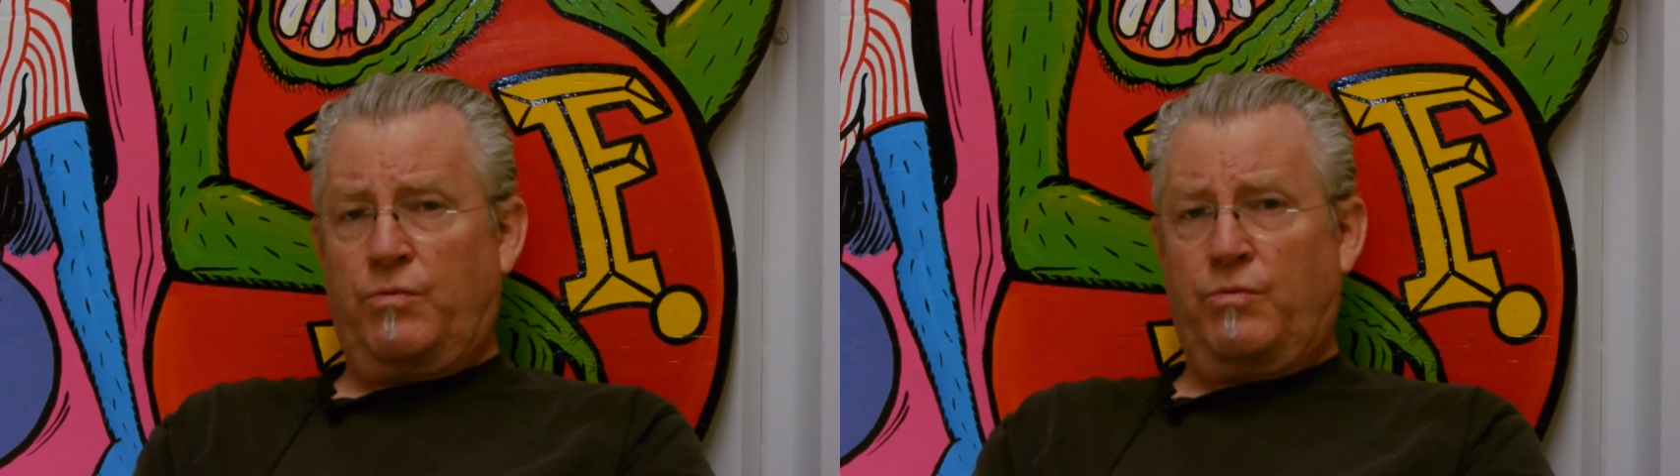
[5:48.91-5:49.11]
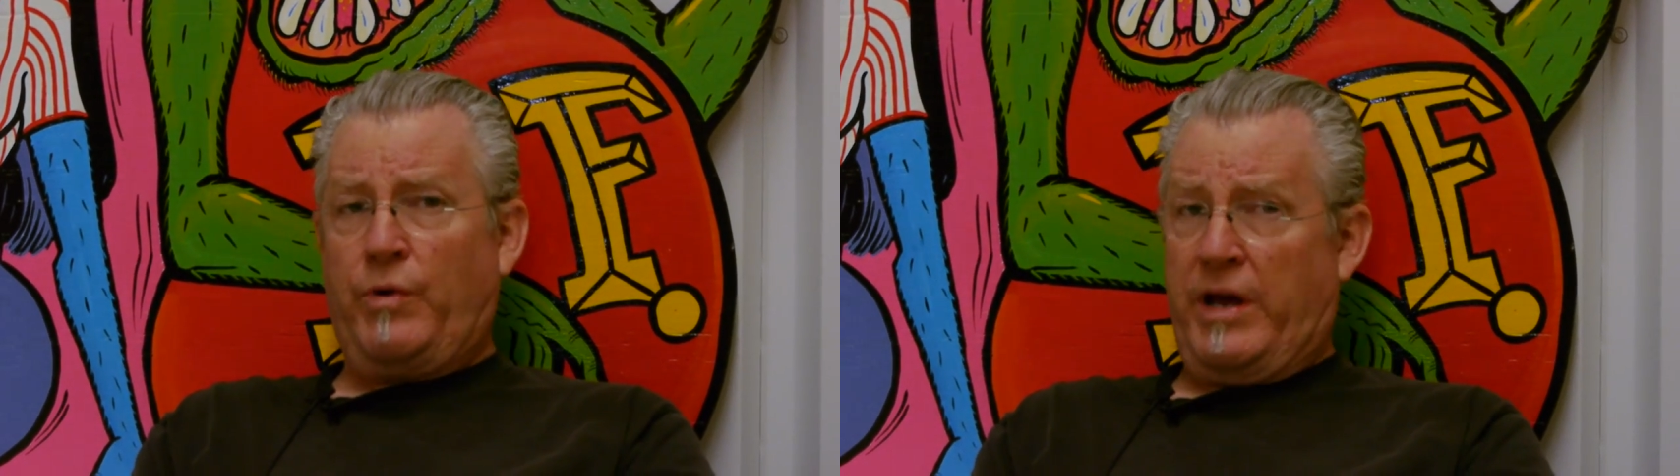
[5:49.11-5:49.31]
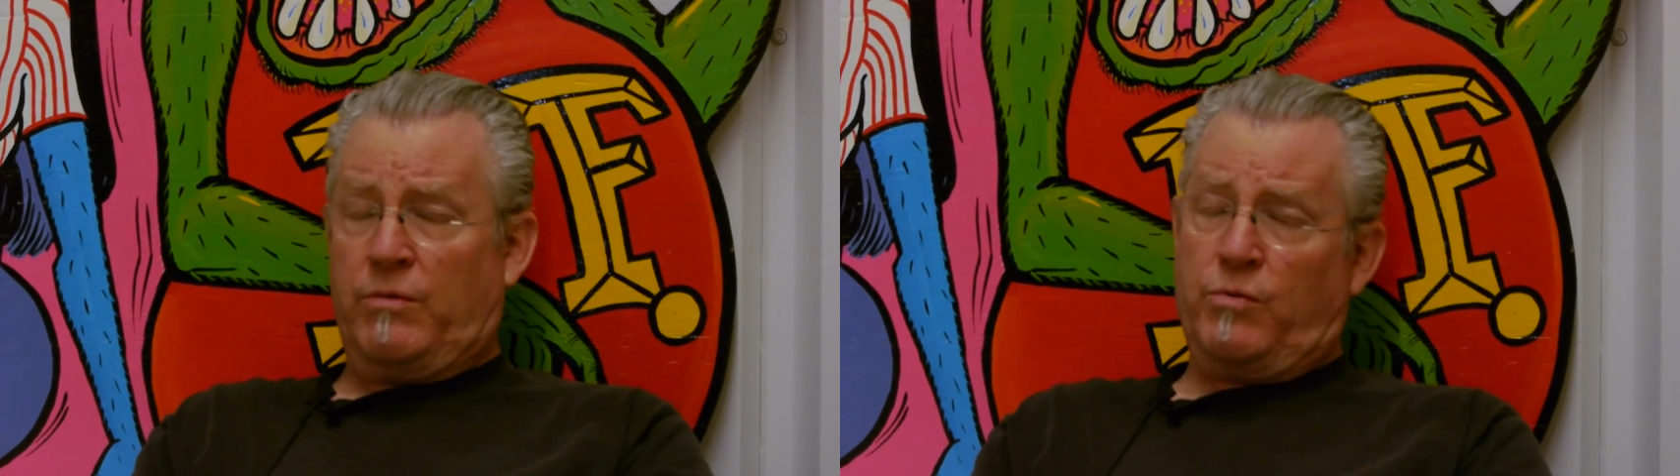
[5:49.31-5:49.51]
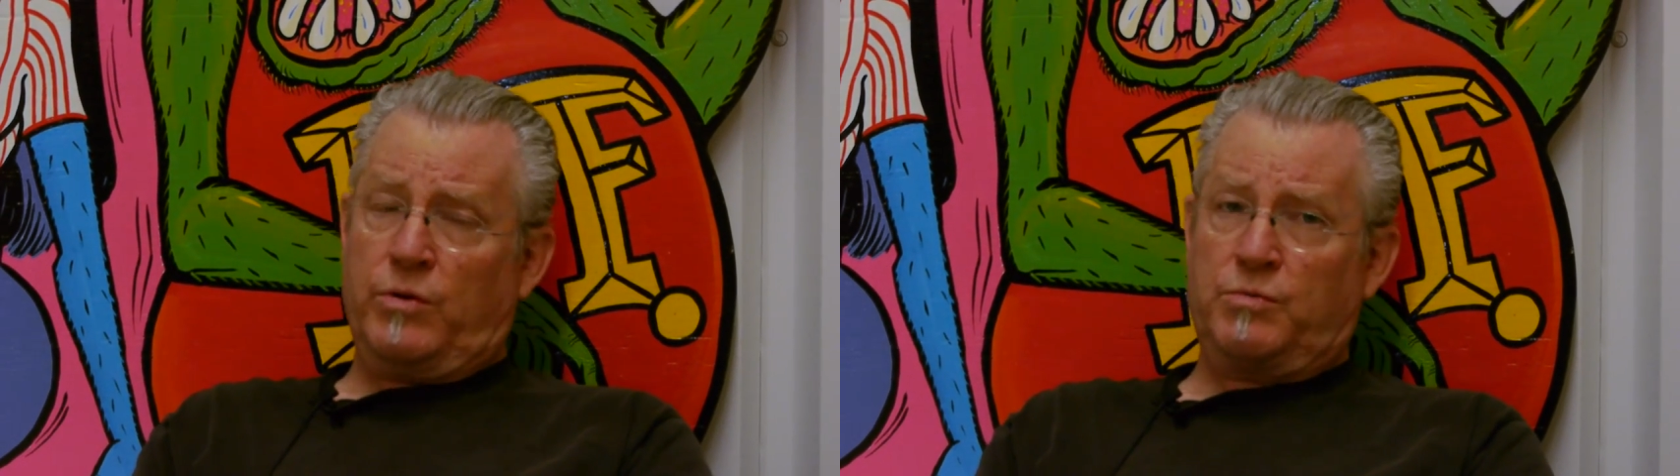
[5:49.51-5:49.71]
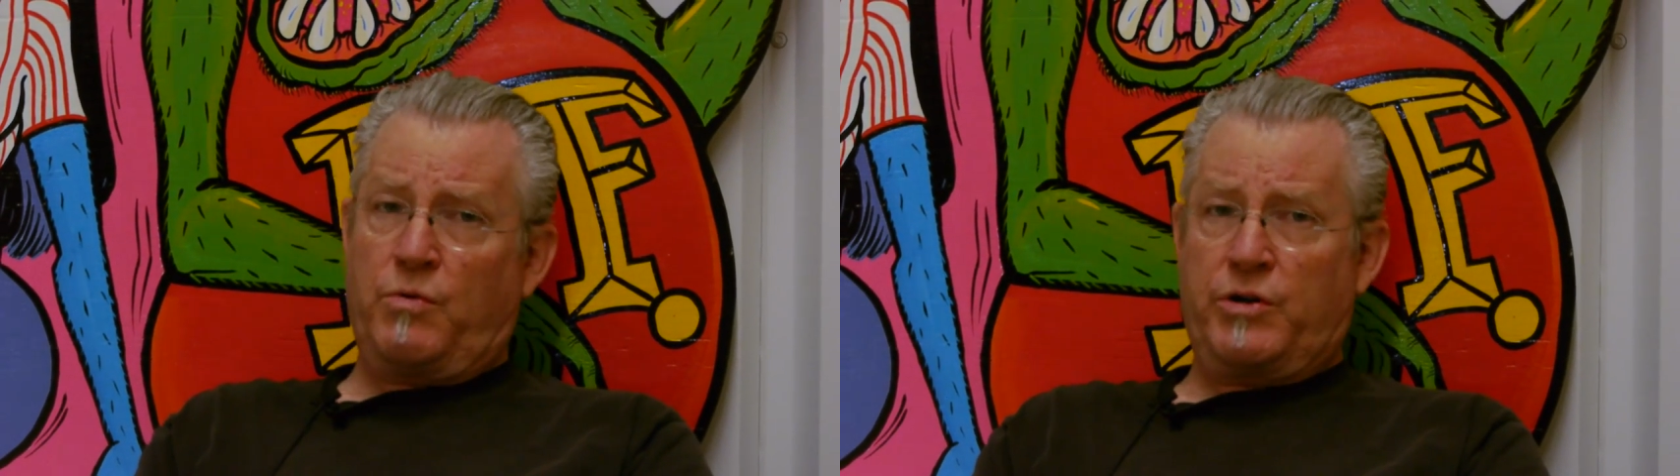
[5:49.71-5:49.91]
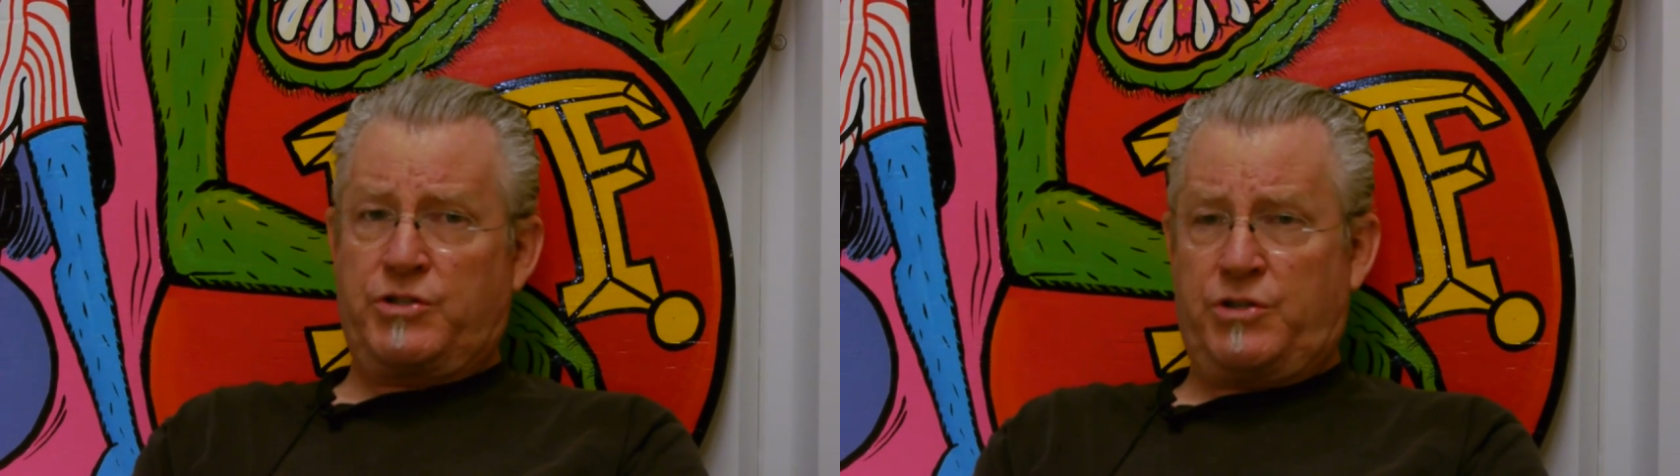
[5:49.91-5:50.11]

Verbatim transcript: win World War